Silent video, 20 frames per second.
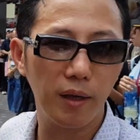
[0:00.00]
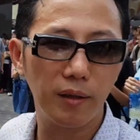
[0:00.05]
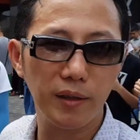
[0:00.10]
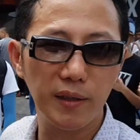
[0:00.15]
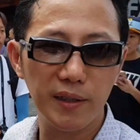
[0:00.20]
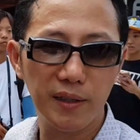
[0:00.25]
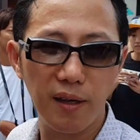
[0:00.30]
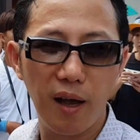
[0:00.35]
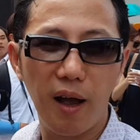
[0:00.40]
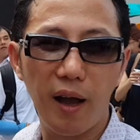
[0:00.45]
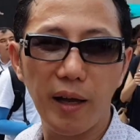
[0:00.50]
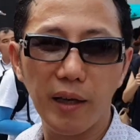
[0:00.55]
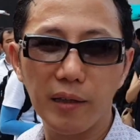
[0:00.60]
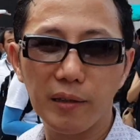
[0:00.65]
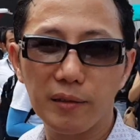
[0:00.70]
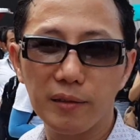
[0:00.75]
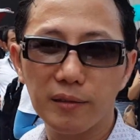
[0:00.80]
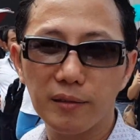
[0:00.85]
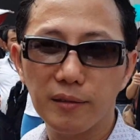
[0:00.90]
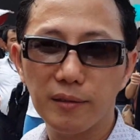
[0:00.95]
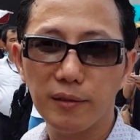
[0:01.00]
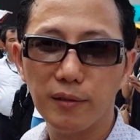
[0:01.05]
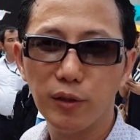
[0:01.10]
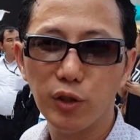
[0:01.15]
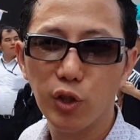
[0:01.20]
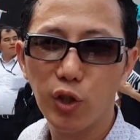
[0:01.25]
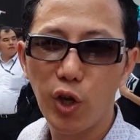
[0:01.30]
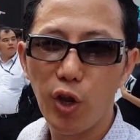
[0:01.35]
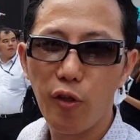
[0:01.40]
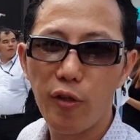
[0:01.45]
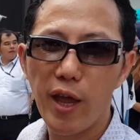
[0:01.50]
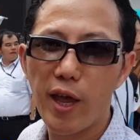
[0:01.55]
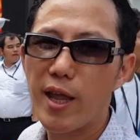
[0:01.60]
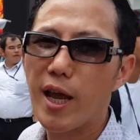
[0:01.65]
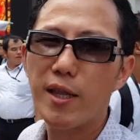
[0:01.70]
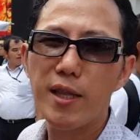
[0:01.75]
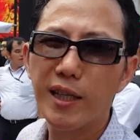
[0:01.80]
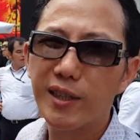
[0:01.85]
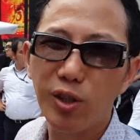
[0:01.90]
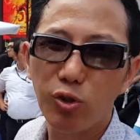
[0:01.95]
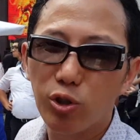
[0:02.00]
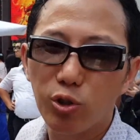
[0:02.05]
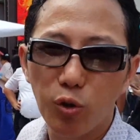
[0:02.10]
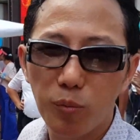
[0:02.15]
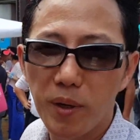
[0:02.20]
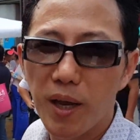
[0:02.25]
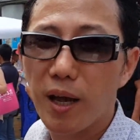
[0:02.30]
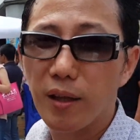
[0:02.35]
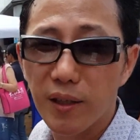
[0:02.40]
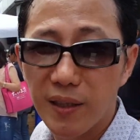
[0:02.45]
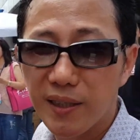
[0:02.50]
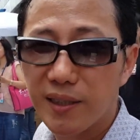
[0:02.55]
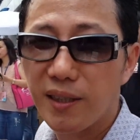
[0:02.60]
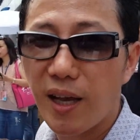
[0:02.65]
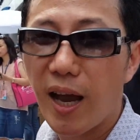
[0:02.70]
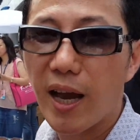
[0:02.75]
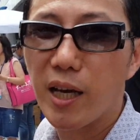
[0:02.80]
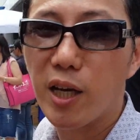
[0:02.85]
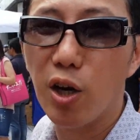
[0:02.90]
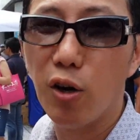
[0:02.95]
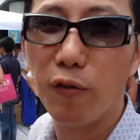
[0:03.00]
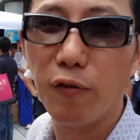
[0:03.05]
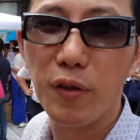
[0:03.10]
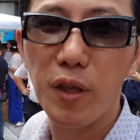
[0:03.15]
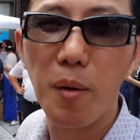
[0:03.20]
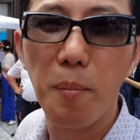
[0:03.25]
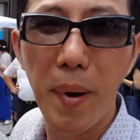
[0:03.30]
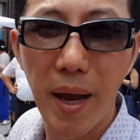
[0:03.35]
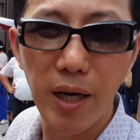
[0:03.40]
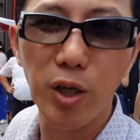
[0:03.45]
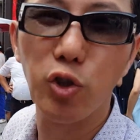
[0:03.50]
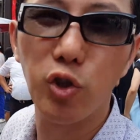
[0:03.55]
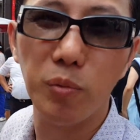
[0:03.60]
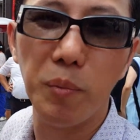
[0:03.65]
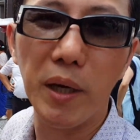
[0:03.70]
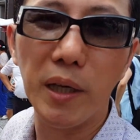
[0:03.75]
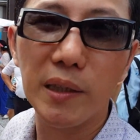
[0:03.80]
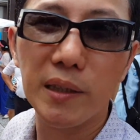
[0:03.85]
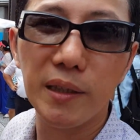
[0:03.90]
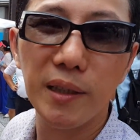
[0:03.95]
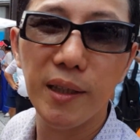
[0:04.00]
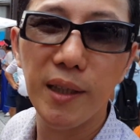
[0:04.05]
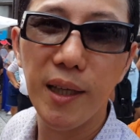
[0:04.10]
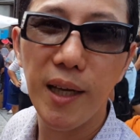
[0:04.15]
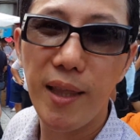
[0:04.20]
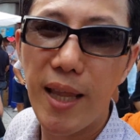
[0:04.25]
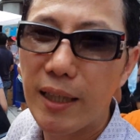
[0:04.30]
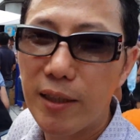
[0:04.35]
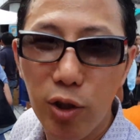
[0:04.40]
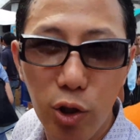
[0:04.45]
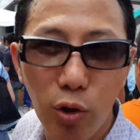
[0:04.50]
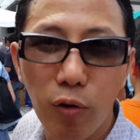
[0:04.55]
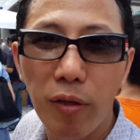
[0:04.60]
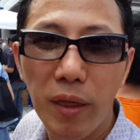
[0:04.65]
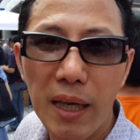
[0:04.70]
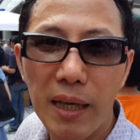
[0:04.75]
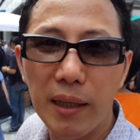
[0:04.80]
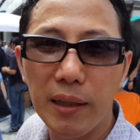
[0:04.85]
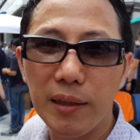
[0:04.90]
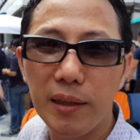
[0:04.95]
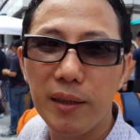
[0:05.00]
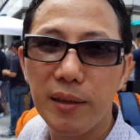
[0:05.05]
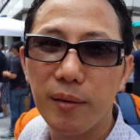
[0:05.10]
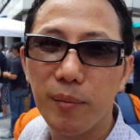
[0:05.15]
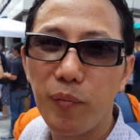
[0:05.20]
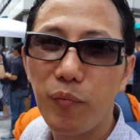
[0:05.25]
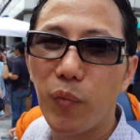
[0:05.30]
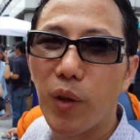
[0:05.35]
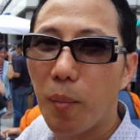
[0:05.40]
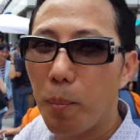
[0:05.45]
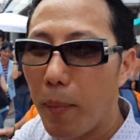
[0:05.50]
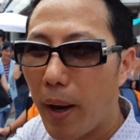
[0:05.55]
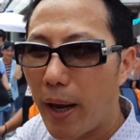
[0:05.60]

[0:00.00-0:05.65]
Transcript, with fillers: on this side. They're not necessary to be on the side of the management. That's two things. Okay.